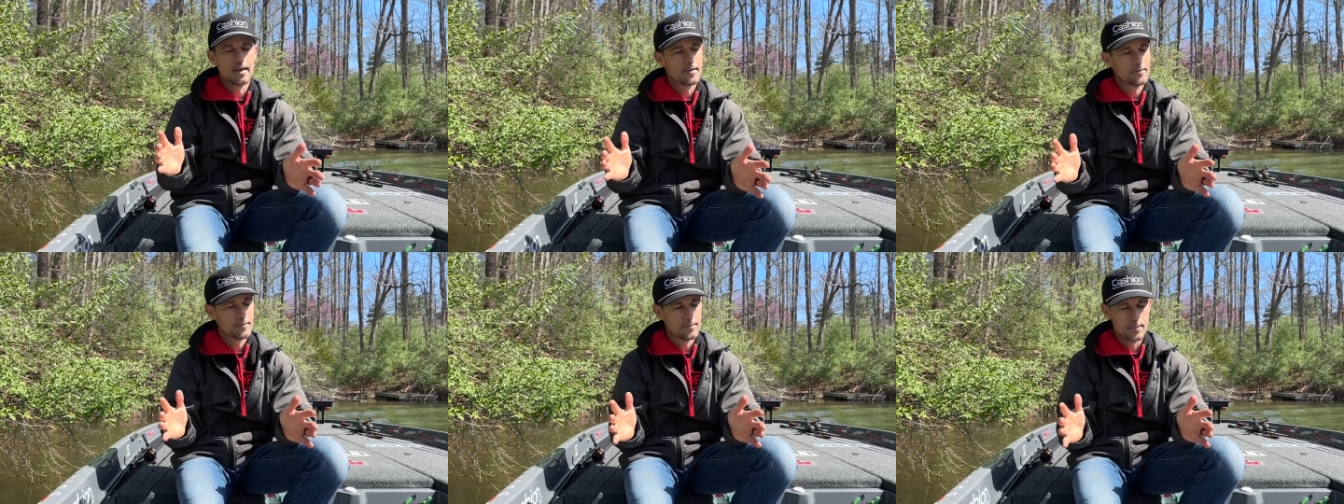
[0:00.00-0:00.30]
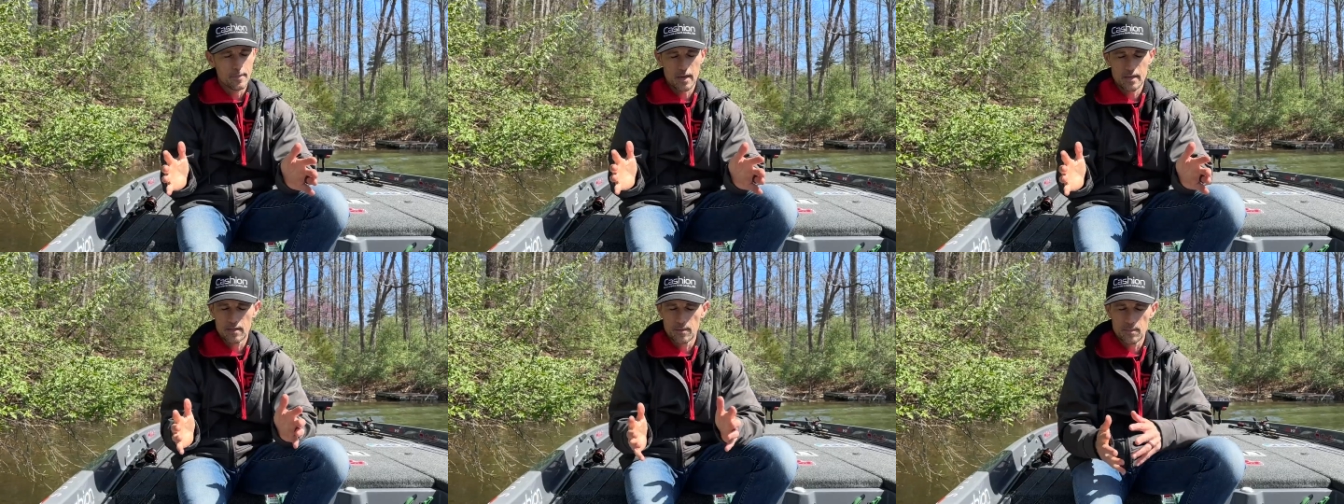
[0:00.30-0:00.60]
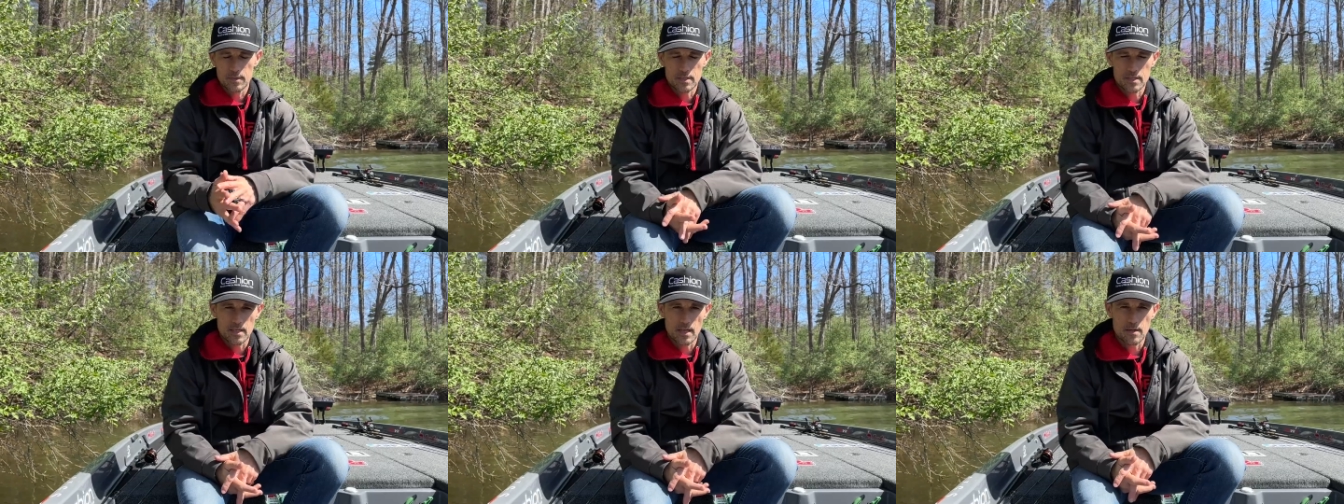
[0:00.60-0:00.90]
made the
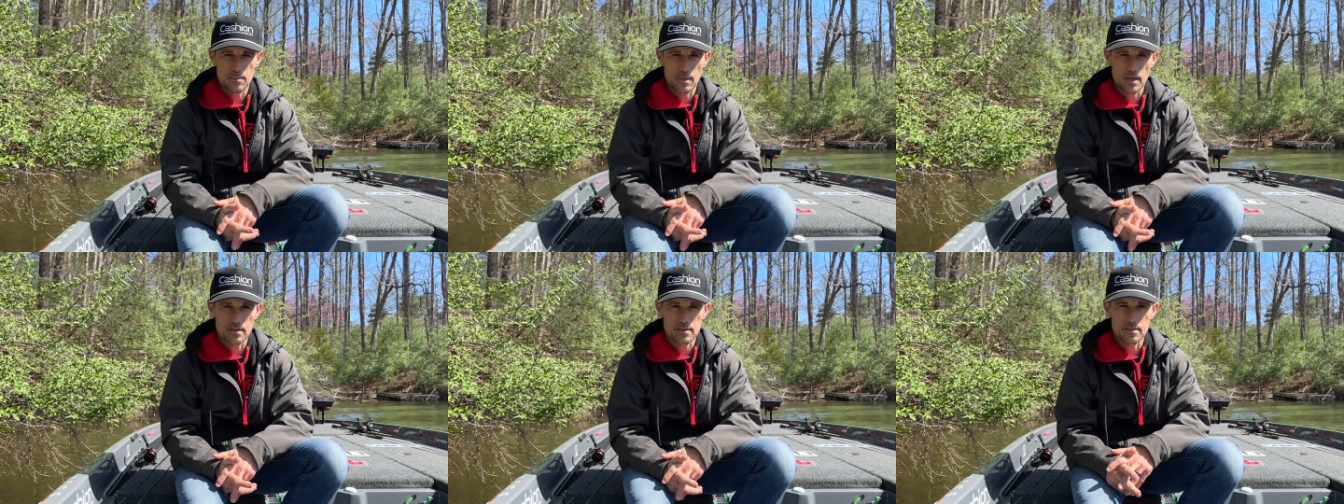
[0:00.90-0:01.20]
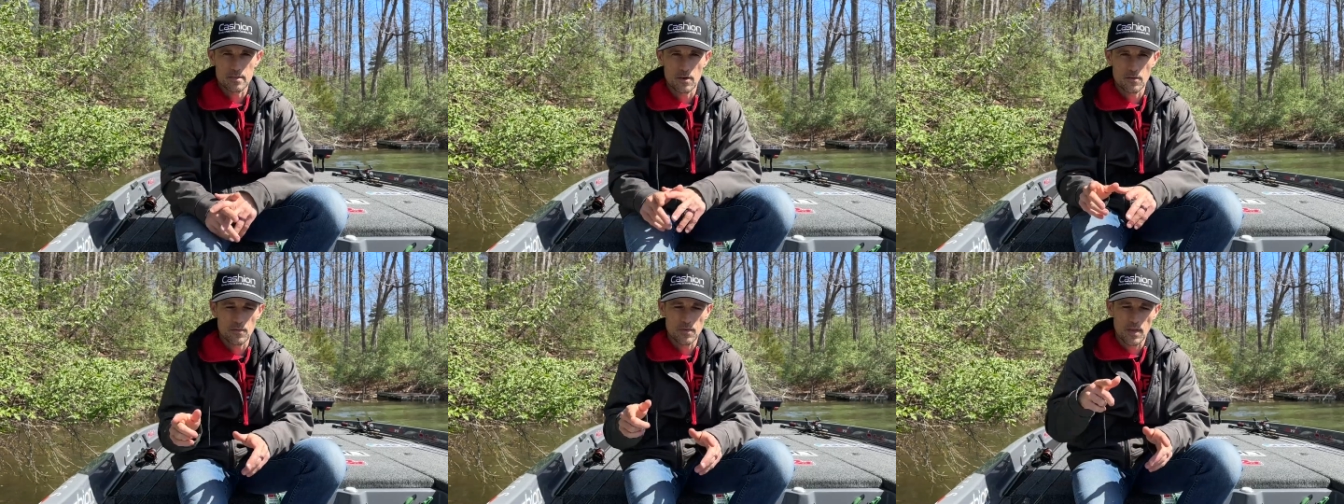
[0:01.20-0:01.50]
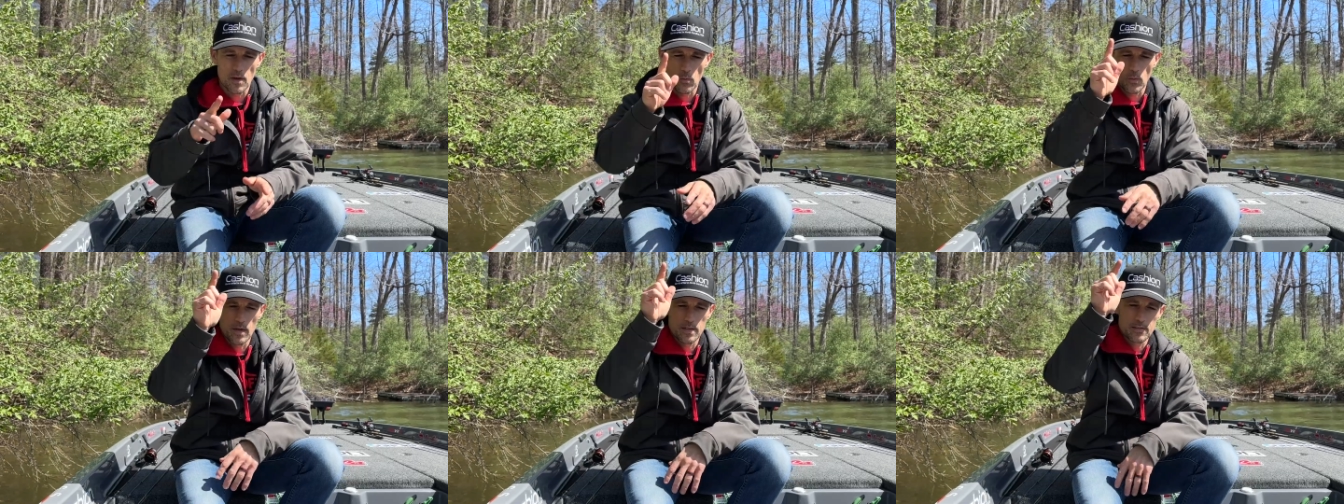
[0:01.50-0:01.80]
mistake myself,
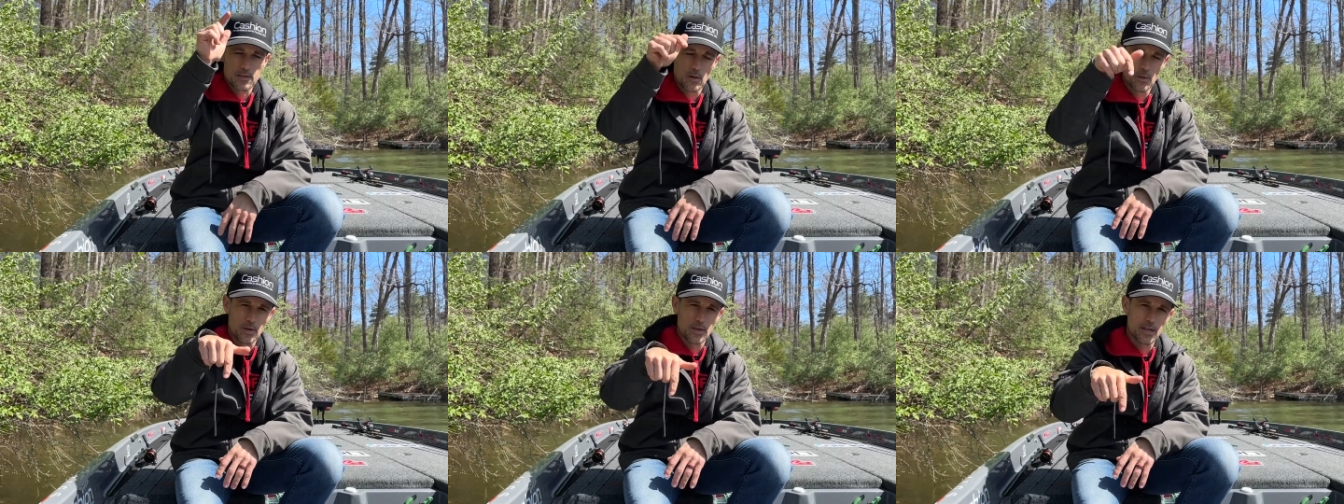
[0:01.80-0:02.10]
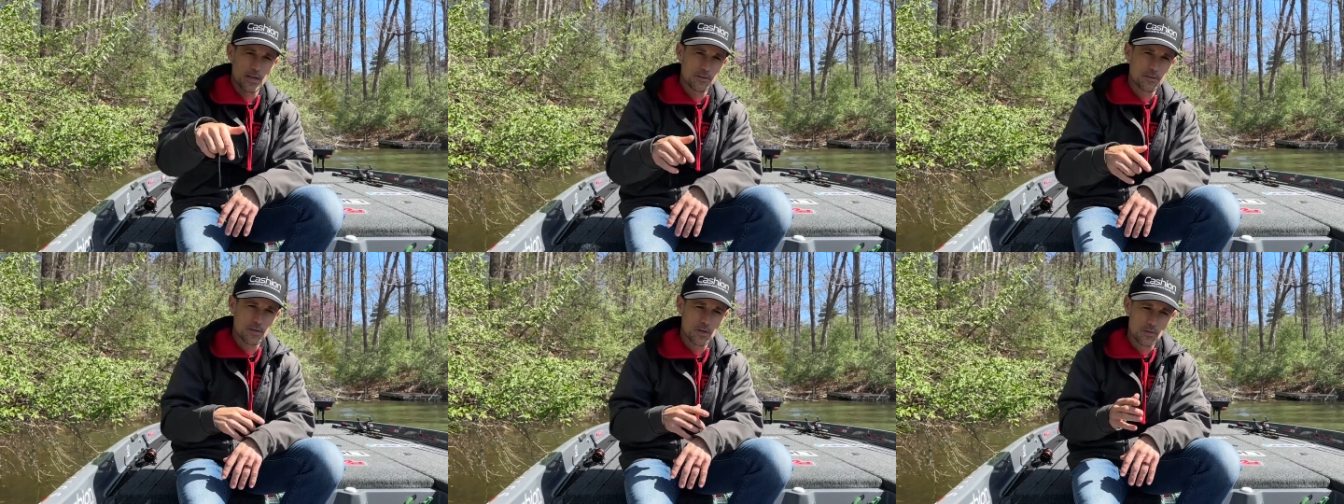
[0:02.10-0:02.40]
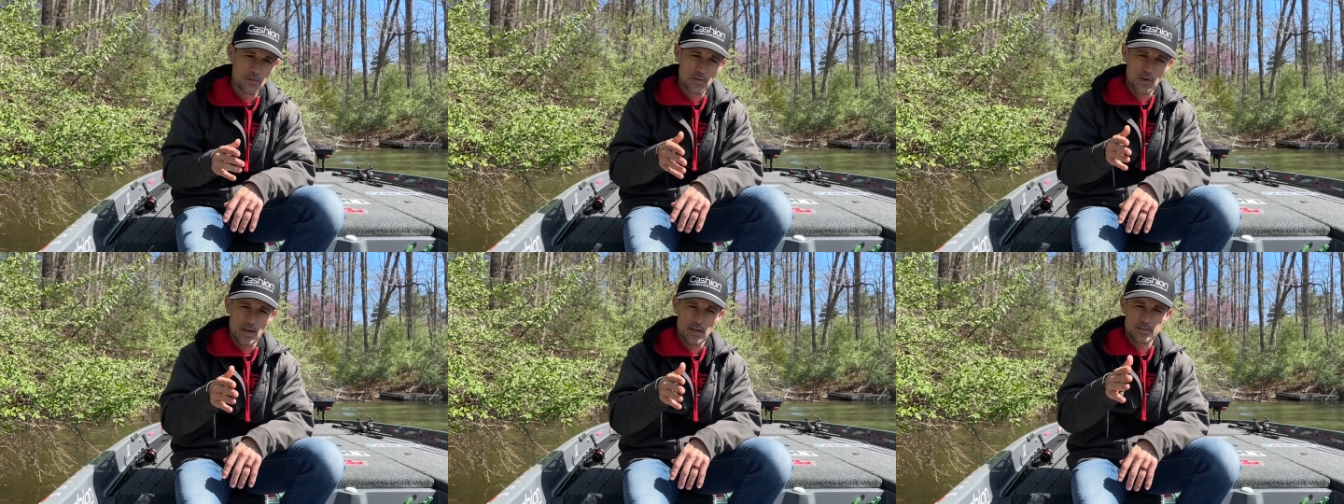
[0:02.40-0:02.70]
that weight's going down too
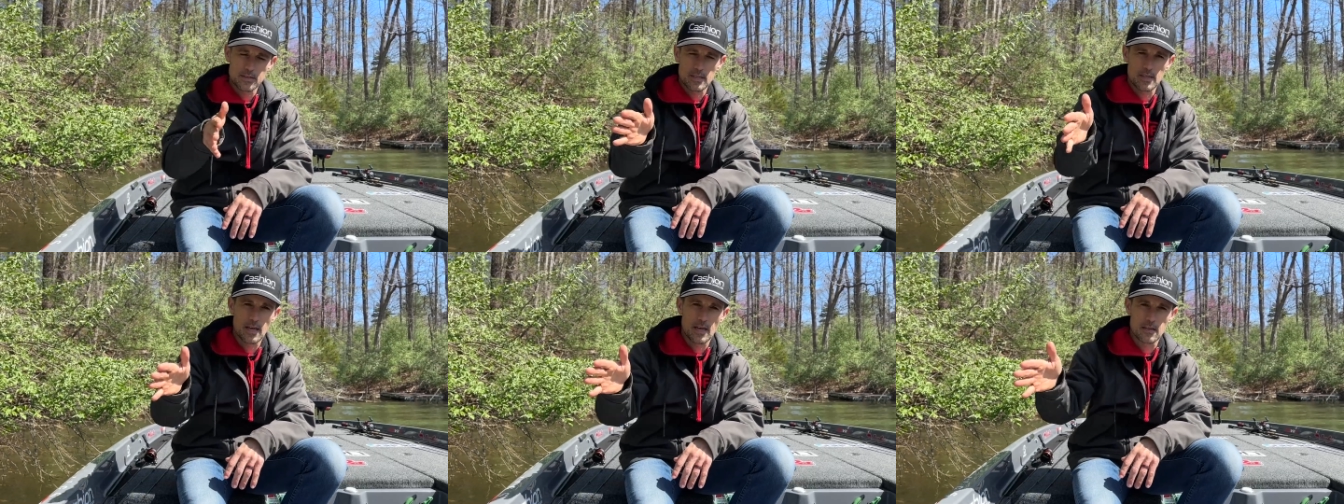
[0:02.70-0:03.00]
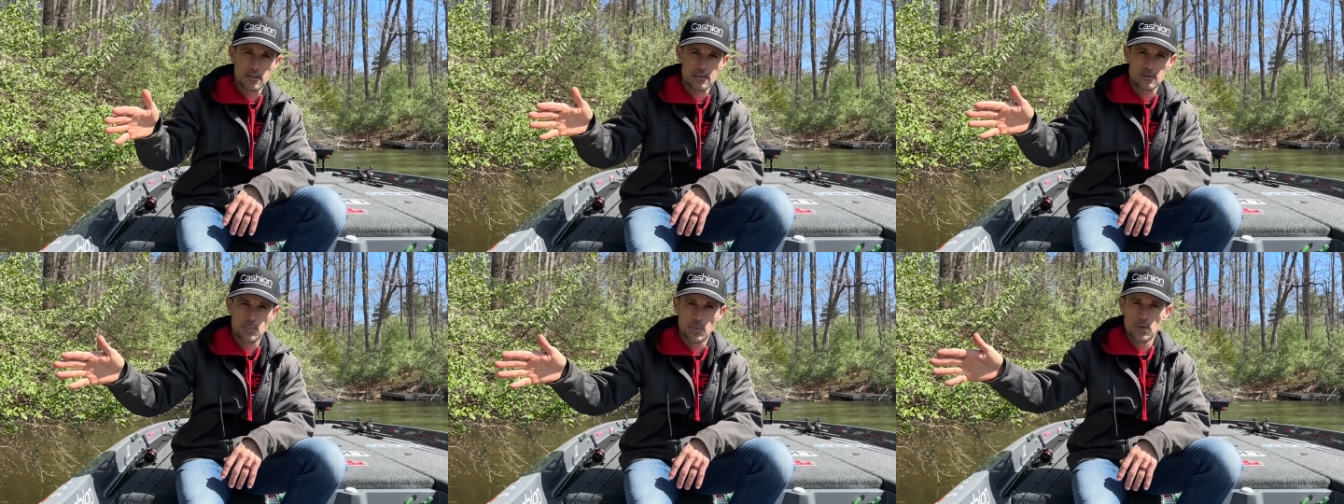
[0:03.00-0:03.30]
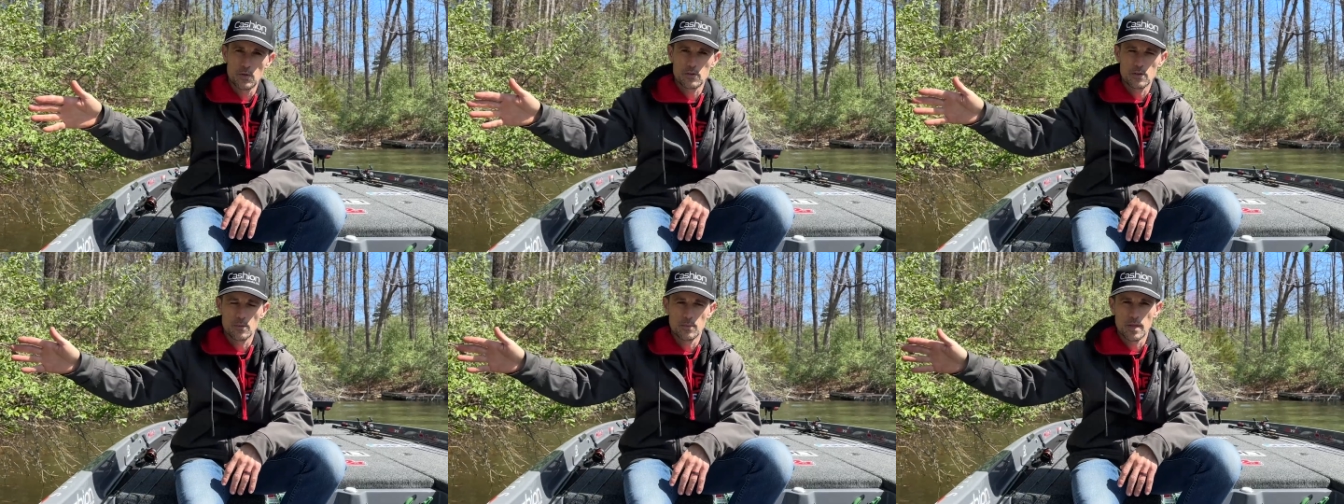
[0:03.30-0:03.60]
fast, it kind of
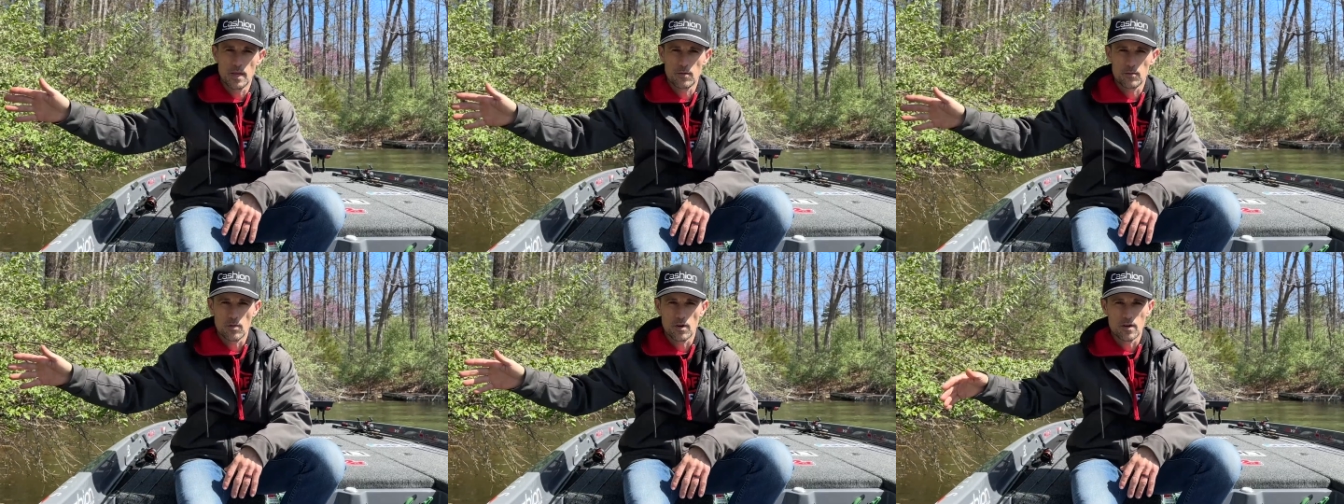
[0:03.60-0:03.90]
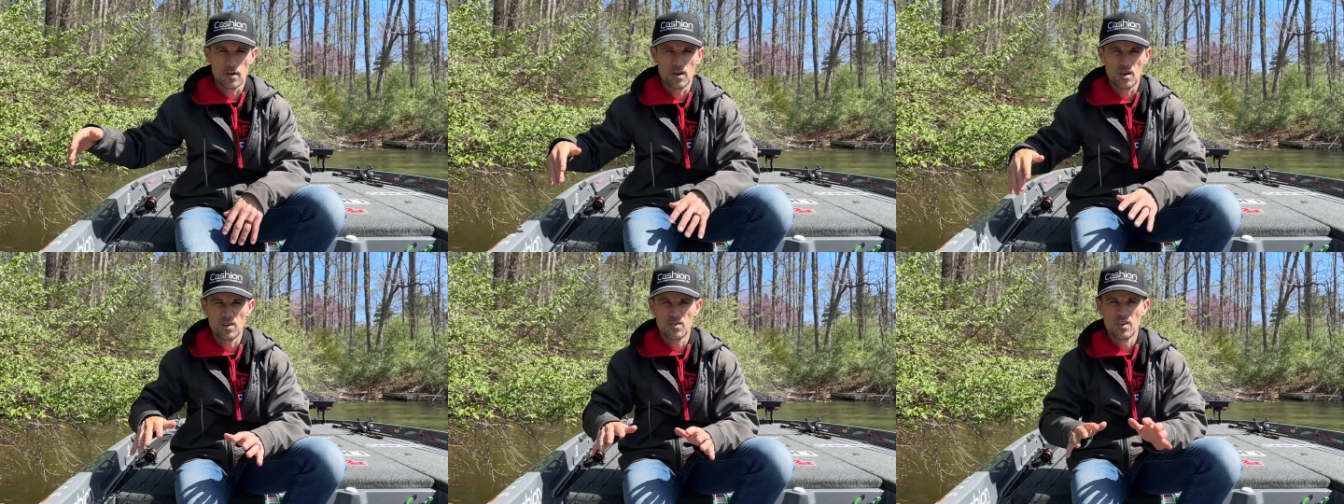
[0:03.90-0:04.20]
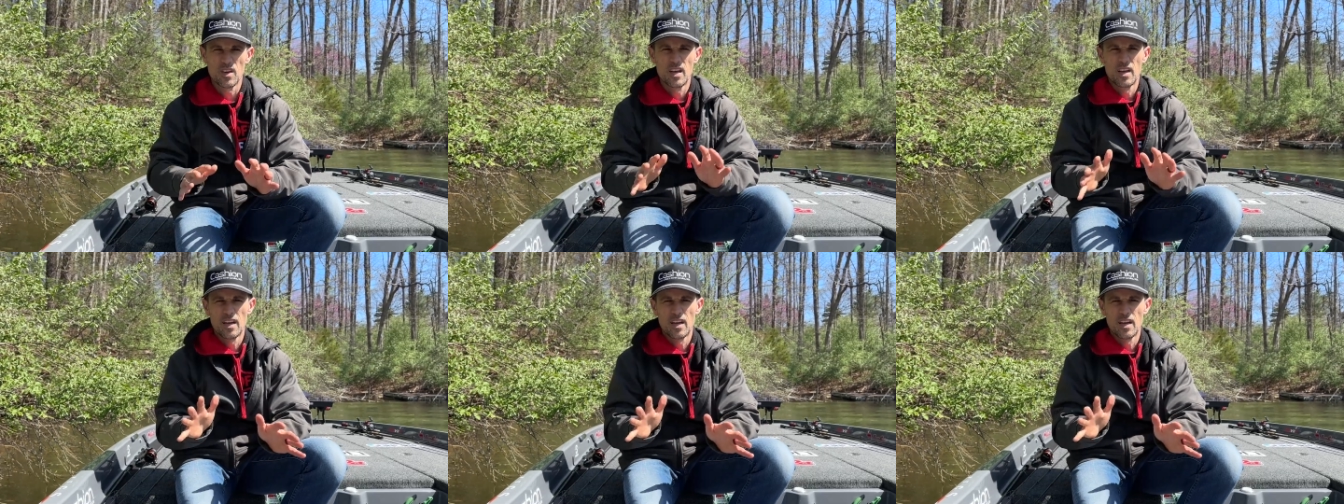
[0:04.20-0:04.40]
spooks them, they run off.